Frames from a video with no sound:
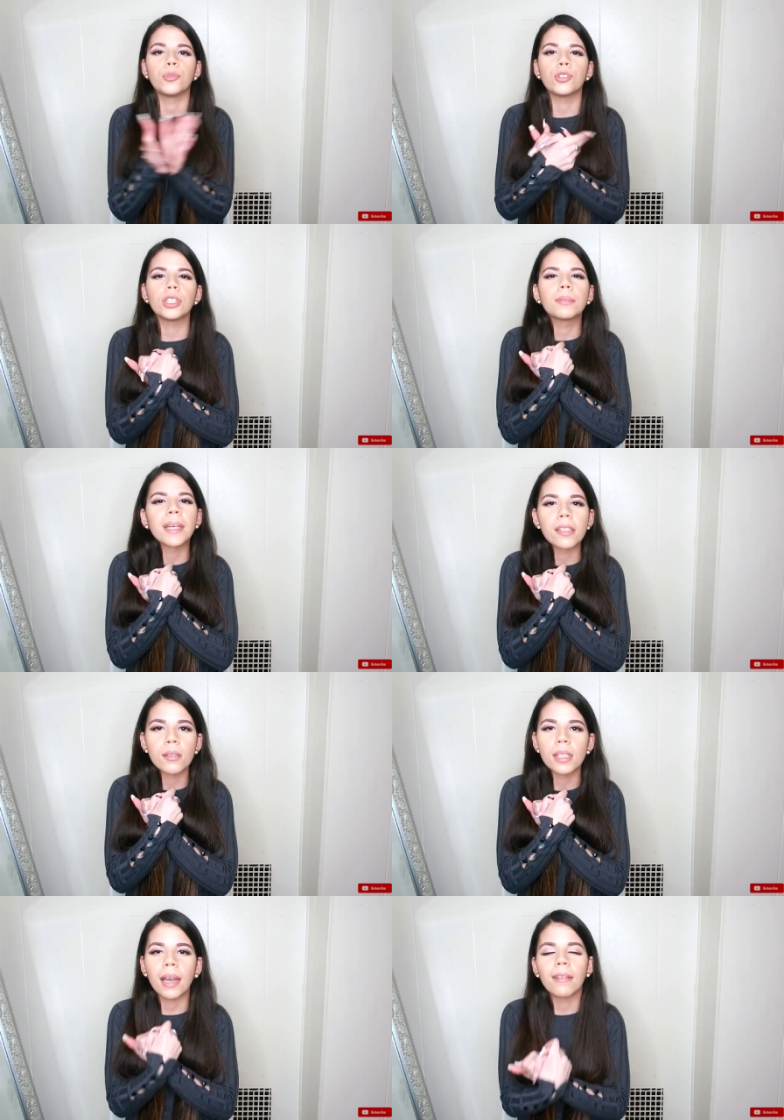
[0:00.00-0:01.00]
Muchos
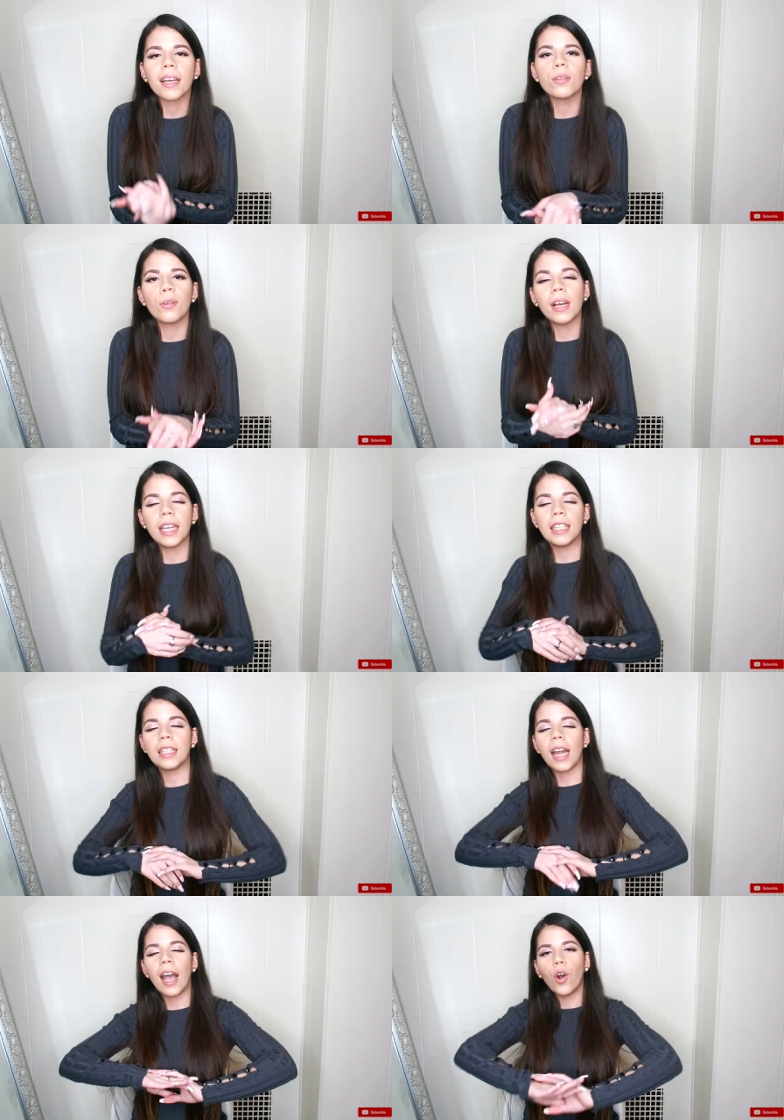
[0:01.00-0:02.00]
besos y abrazo.
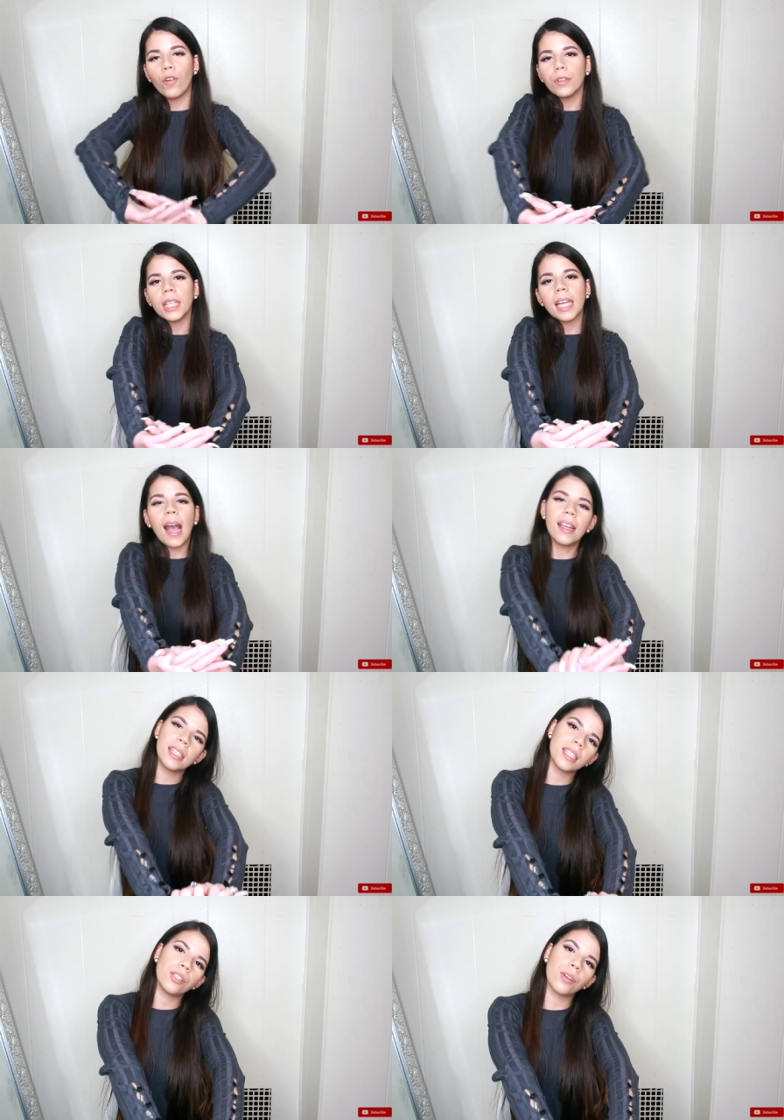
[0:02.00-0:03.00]
And hopefully I
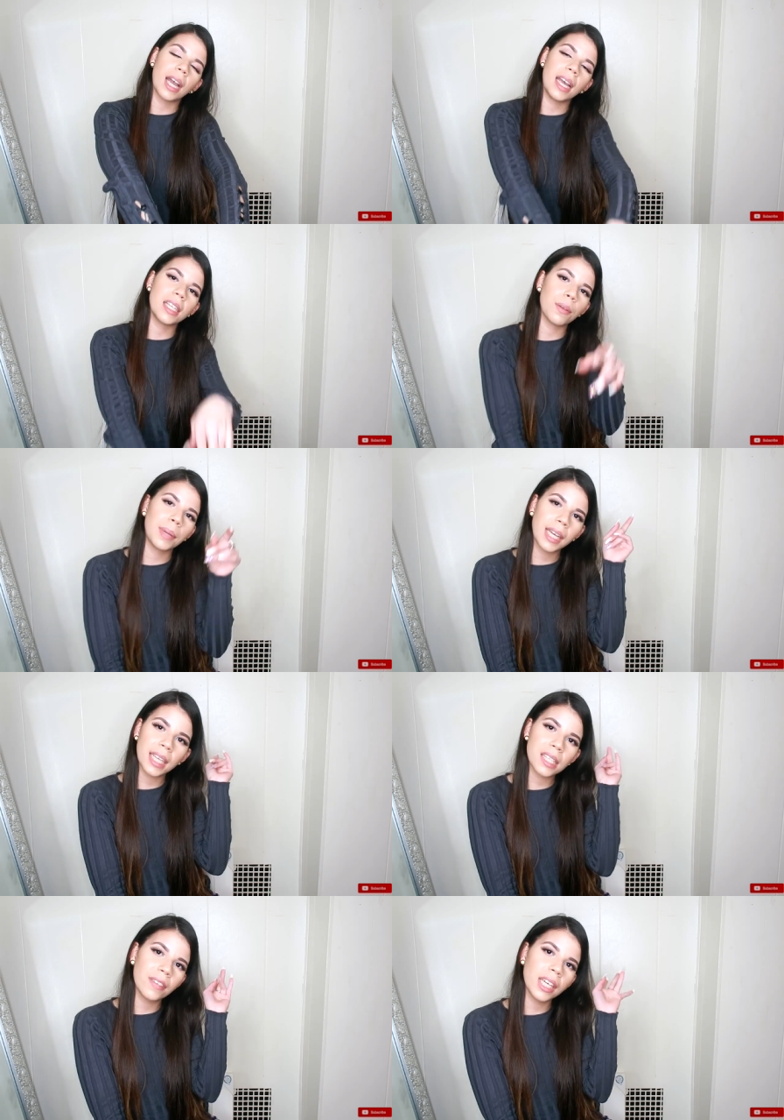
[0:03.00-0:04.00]
see you guys on my
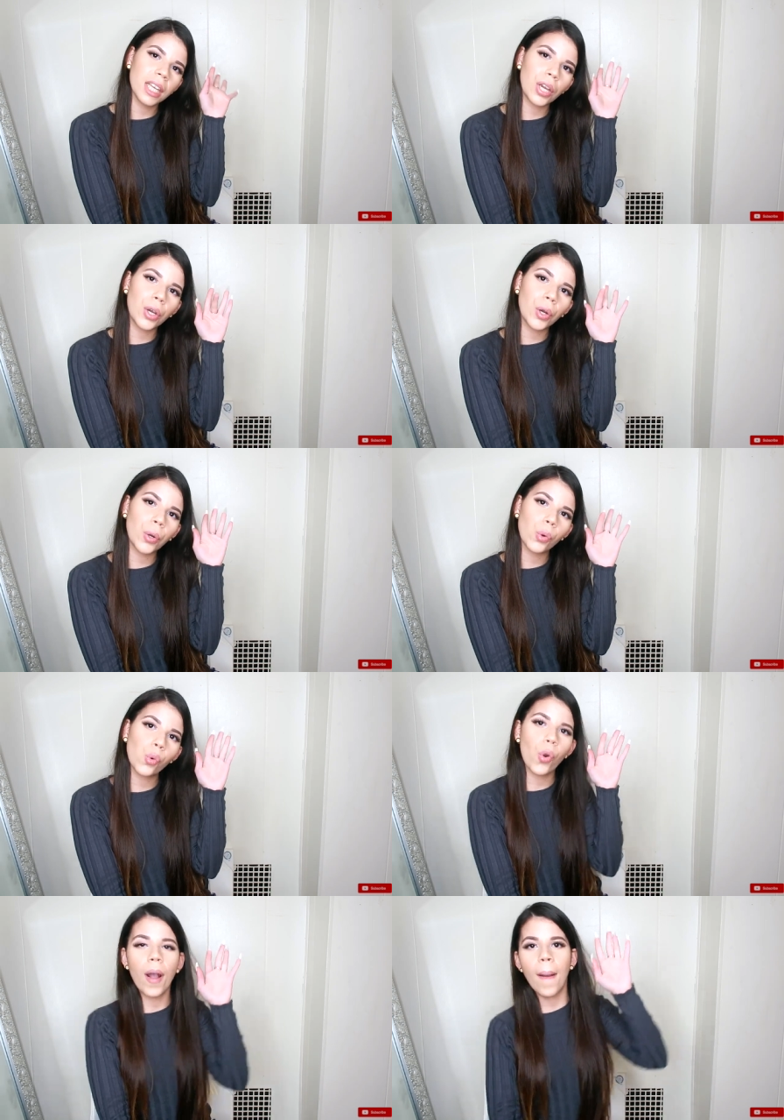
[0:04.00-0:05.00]
next
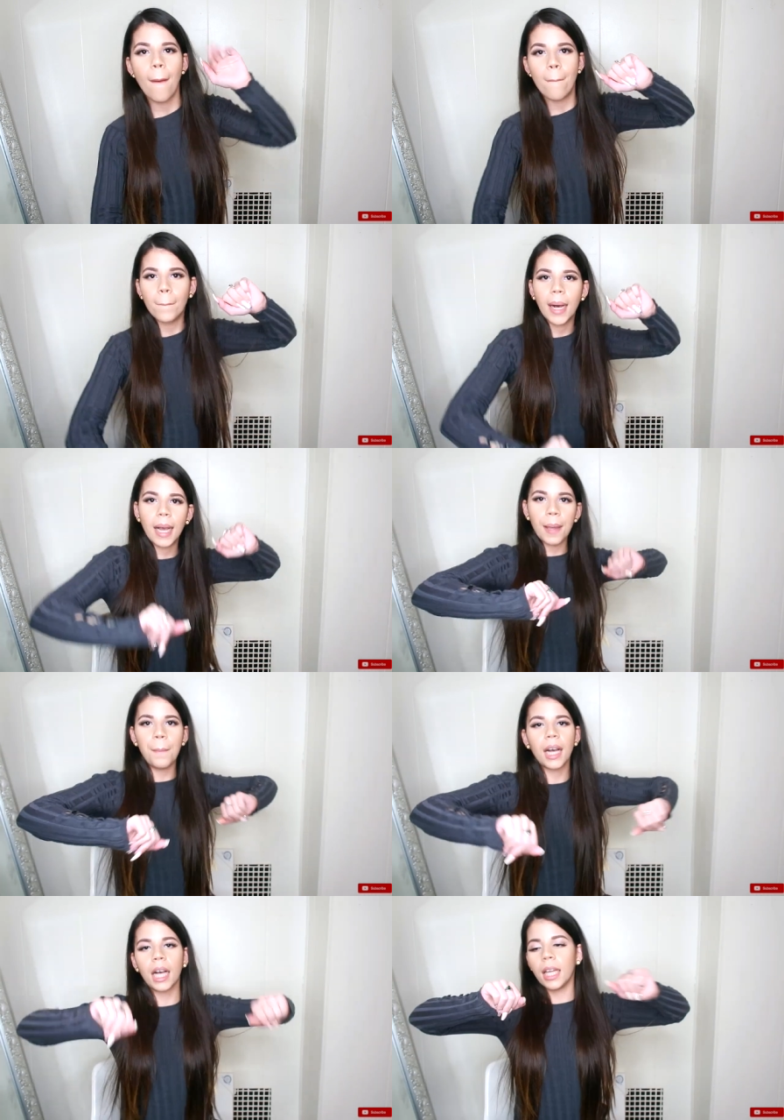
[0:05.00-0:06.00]
video. Bye,
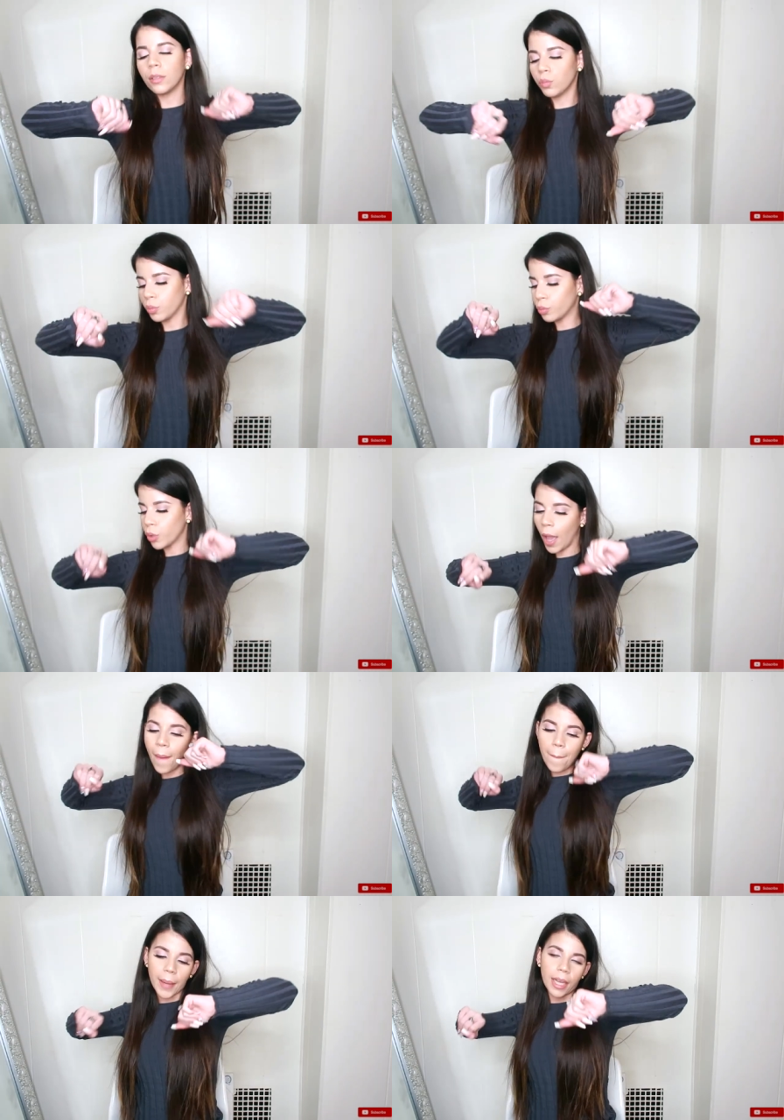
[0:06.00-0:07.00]
bye.
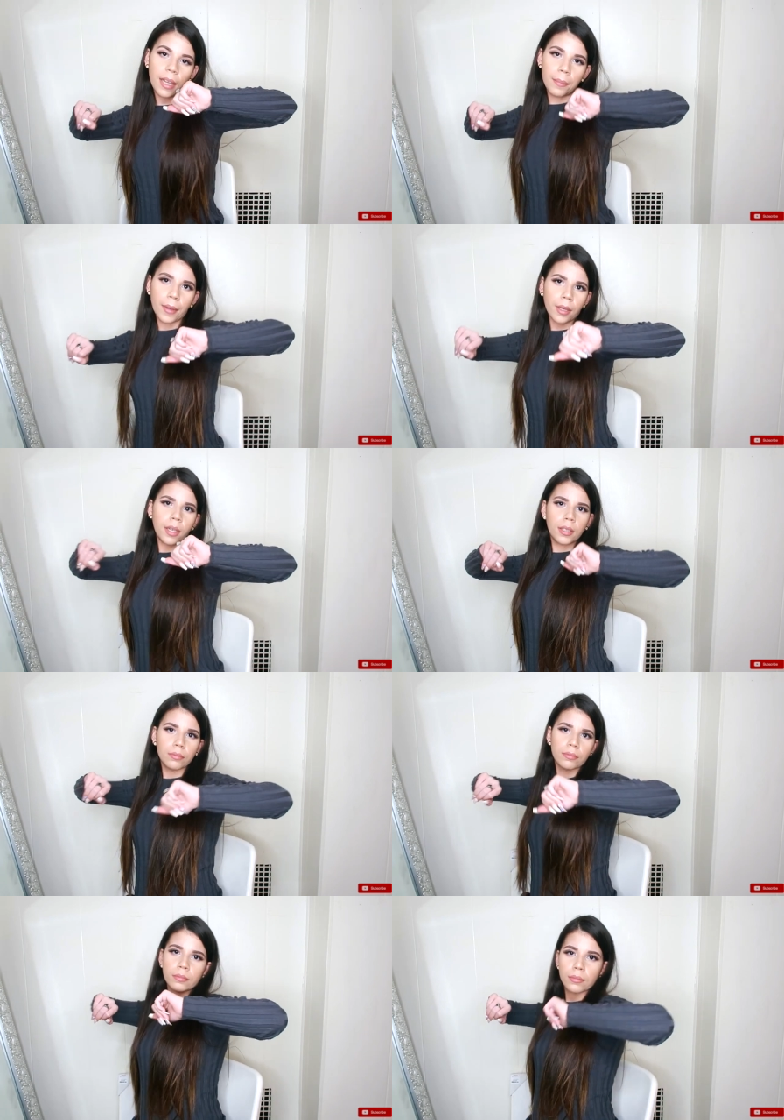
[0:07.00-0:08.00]
Bye, bye.
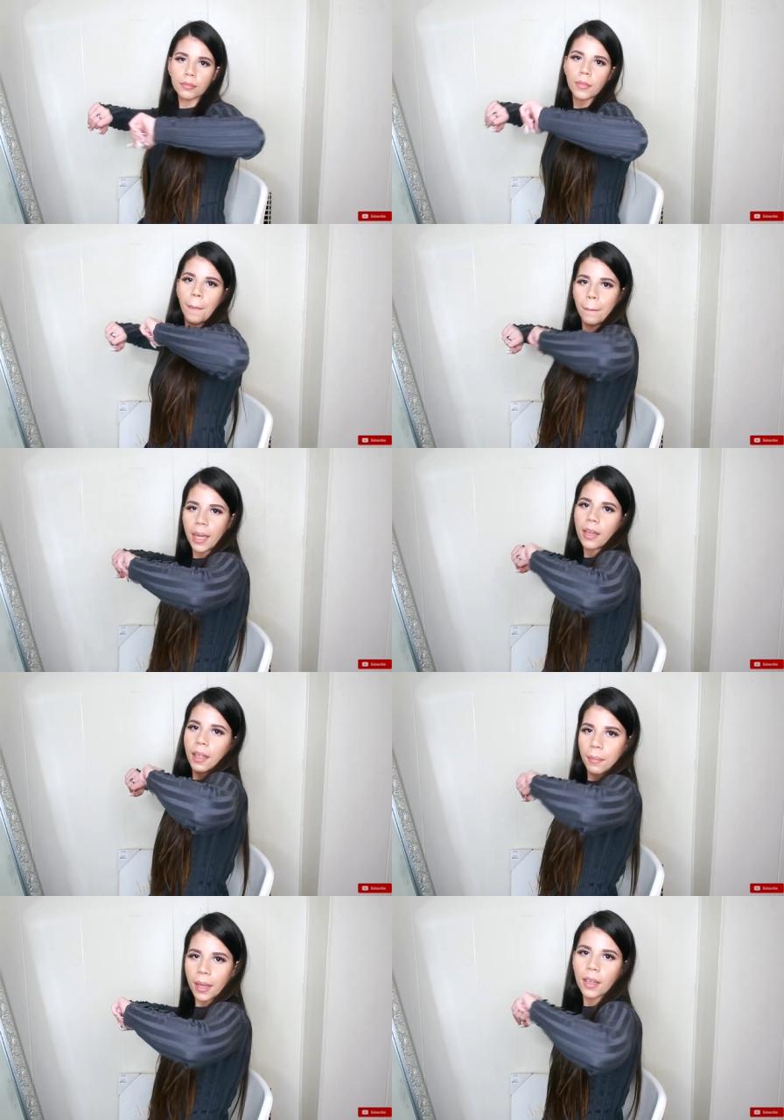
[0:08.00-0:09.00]

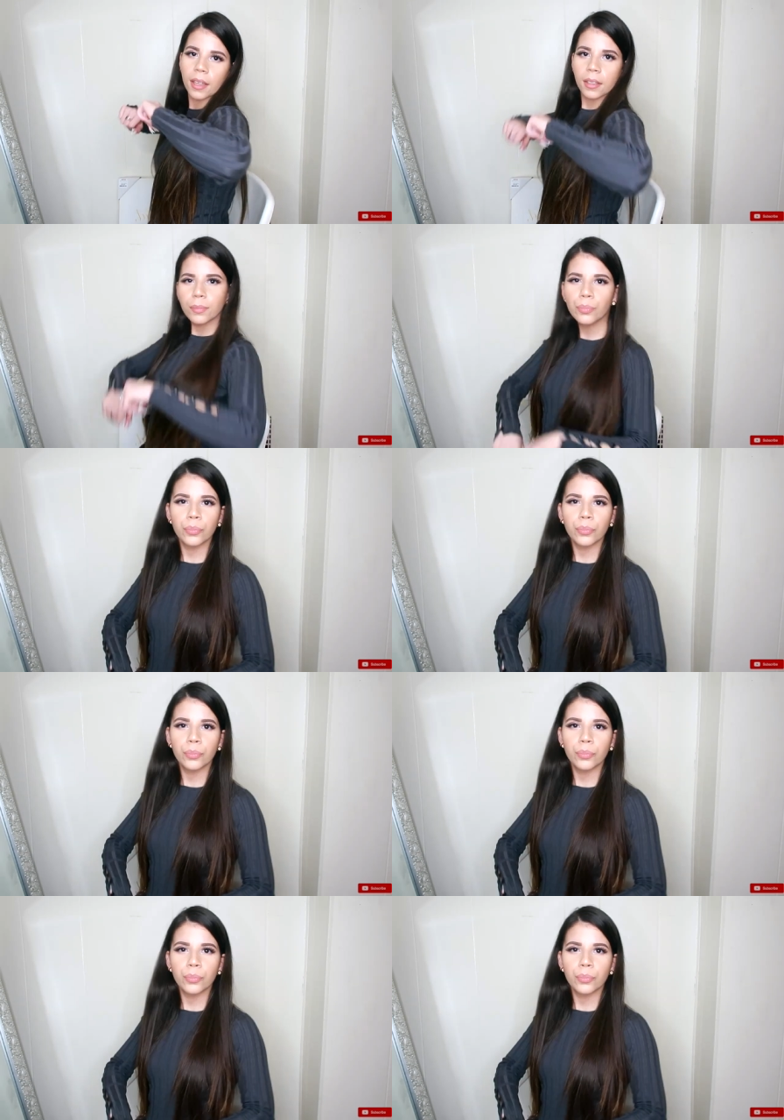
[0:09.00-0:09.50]
Bye, bye.